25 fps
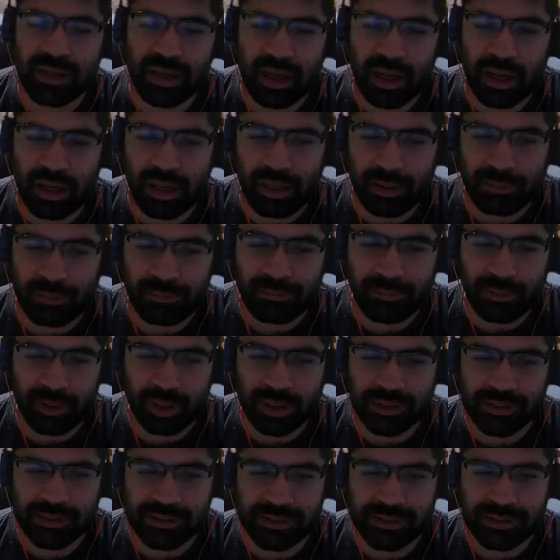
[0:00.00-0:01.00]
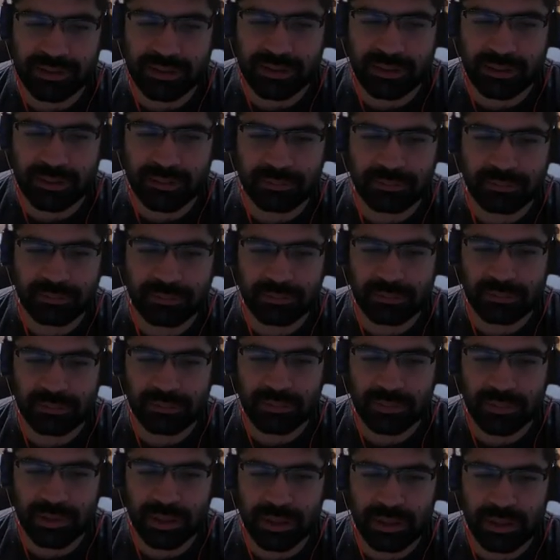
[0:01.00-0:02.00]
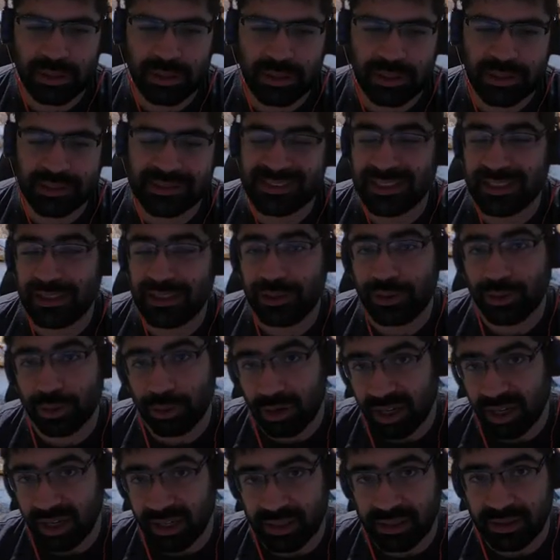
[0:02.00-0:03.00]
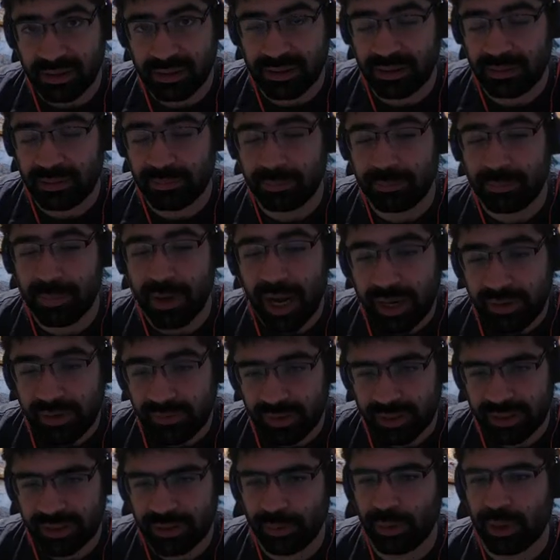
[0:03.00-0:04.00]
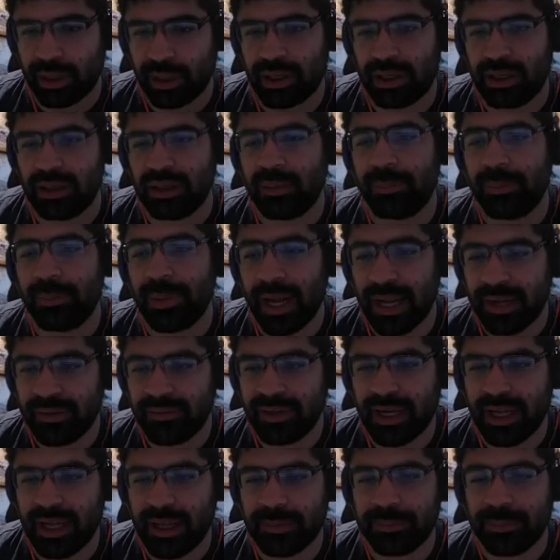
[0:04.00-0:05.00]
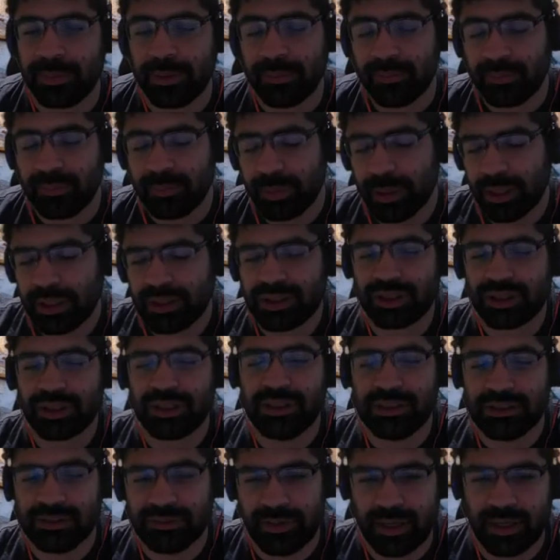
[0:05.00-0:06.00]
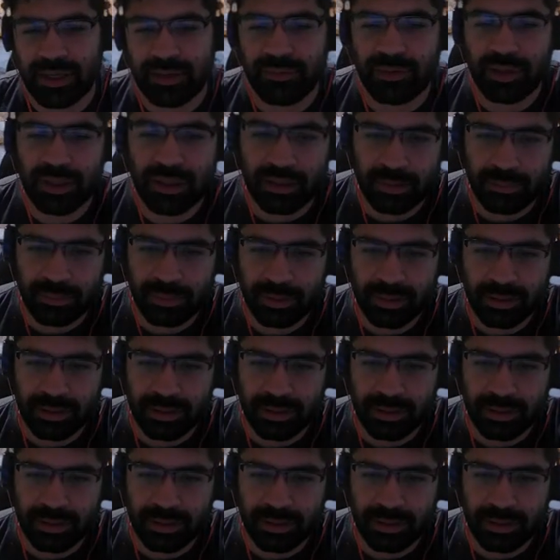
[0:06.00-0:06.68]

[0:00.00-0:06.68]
What is the, let's say, URL, the private URL, the private IP, which is very vulnerable,